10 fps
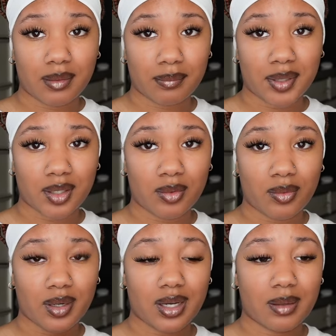I'm big
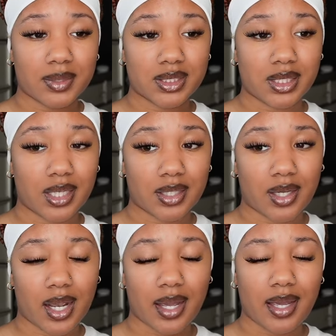on coming
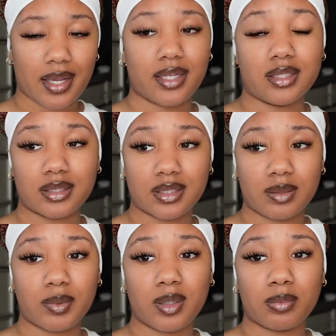together. I hate to
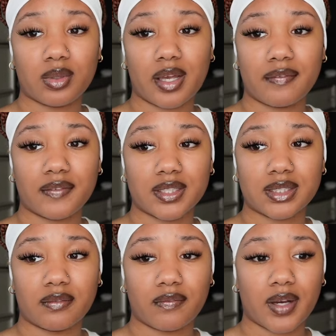see people like
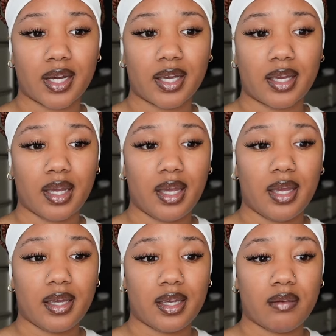fuss and fight,
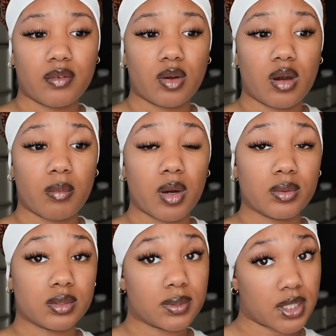even though I'm
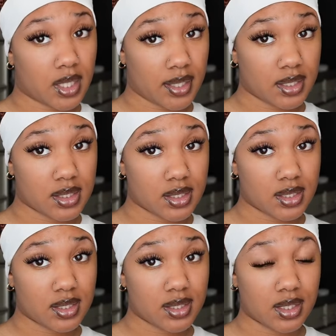always with that
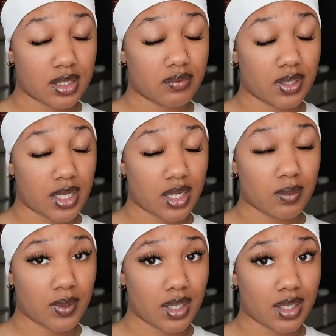action, if it
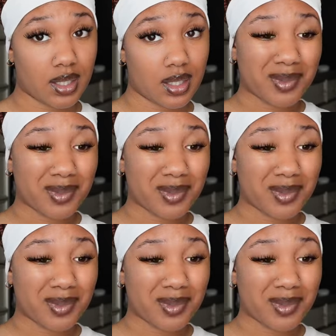gotta be that.